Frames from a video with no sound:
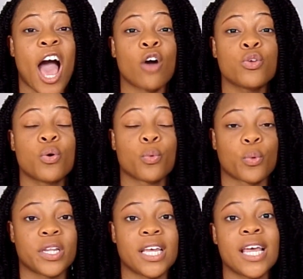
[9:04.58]
you will
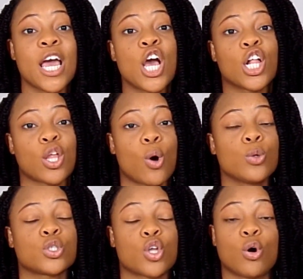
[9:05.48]
really
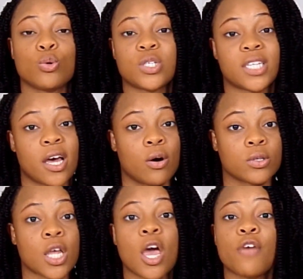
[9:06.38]
close those
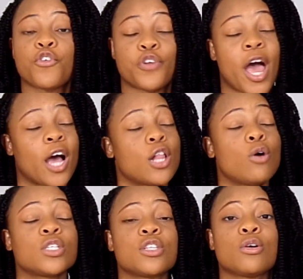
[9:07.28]
sales. If you're not
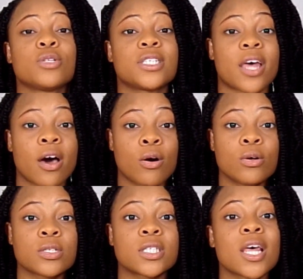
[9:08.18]
closing those
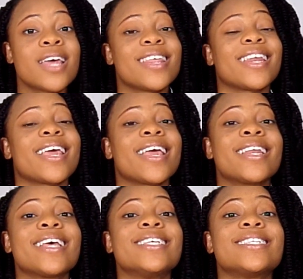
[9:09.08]
sales, then
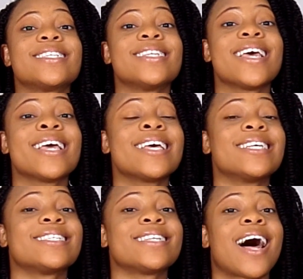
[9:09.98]
it
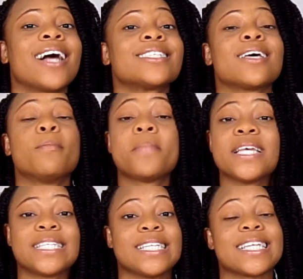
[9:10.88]
is not a
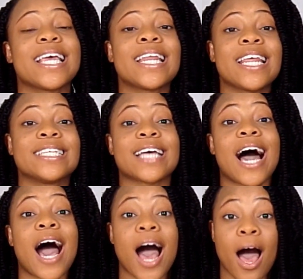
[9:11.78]
business. It is a
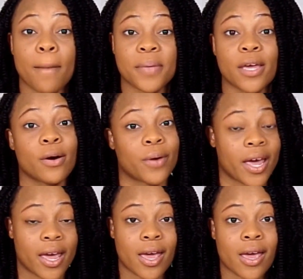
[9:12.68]
hobby,
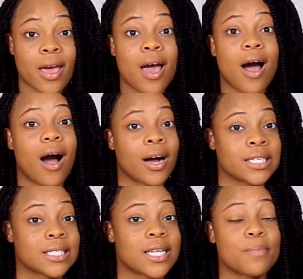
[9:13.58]
okay?
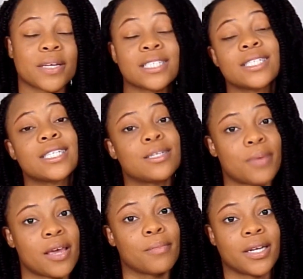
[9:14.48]
Honestly, businesses
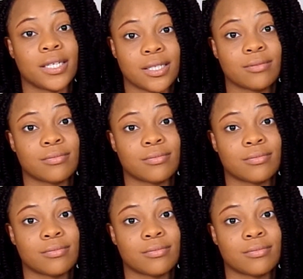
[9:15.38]
make money.